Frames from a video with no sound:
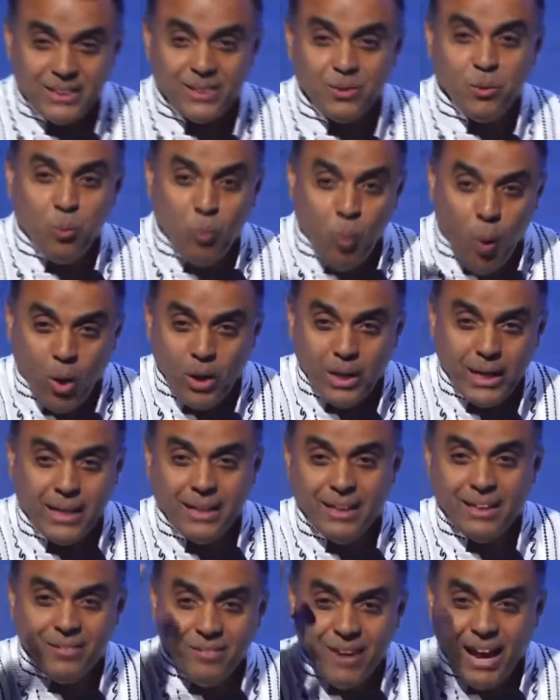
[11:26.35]

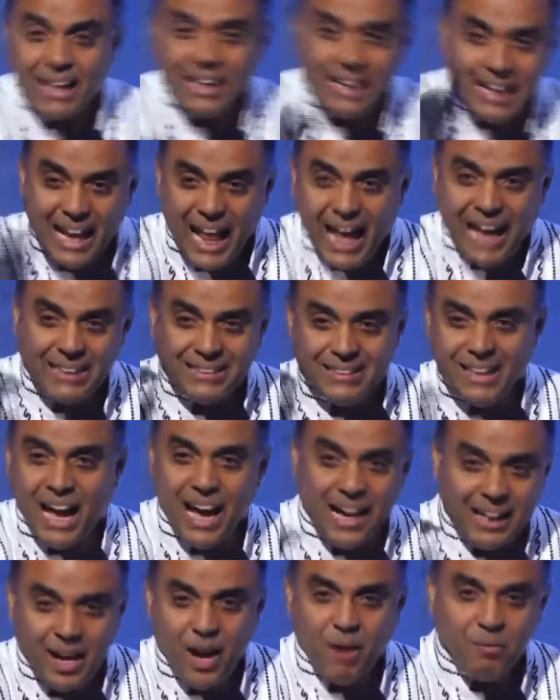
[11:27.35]
warning, red lights are
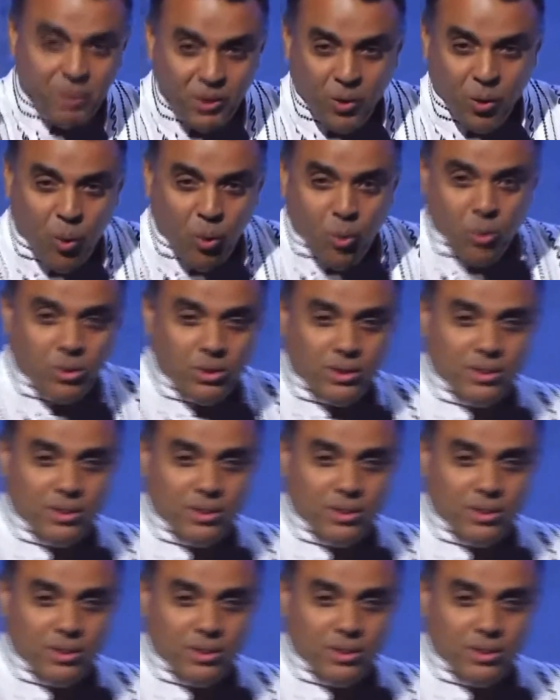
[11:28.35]
coming on.